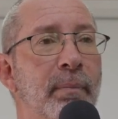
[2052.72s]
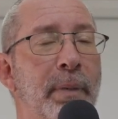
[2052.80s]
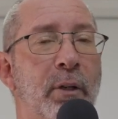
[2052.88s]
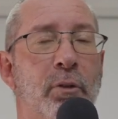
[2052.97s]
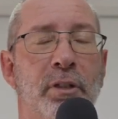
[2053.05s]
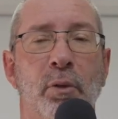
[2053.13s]

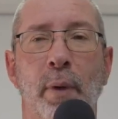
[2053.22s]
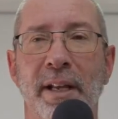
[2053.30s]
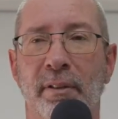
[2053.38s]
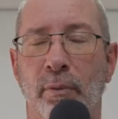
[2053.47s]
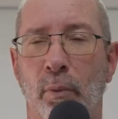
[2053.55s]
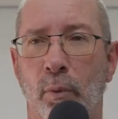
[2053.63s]
Because it
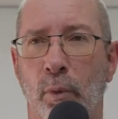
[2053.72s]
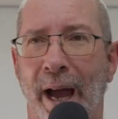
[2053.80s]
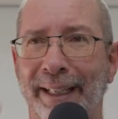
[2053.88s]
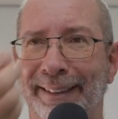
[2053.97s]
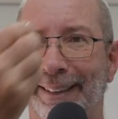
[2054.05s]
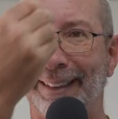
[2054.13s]
went
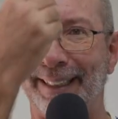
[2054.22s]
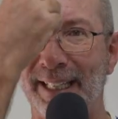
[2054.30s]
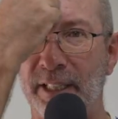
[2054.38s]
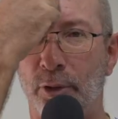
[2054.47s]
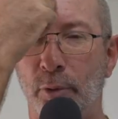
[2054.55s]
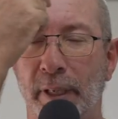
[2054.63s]
right
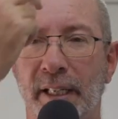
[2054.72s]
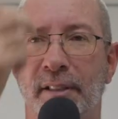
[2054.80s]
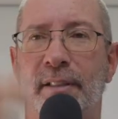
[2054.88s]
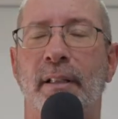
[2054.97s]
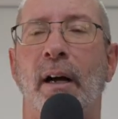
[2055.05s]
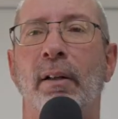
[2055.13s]
into his
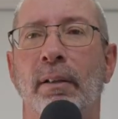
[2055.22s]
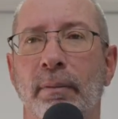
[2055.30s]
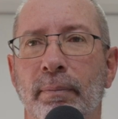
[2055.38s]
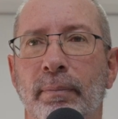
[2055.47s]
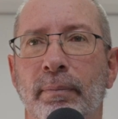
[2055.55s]
skull.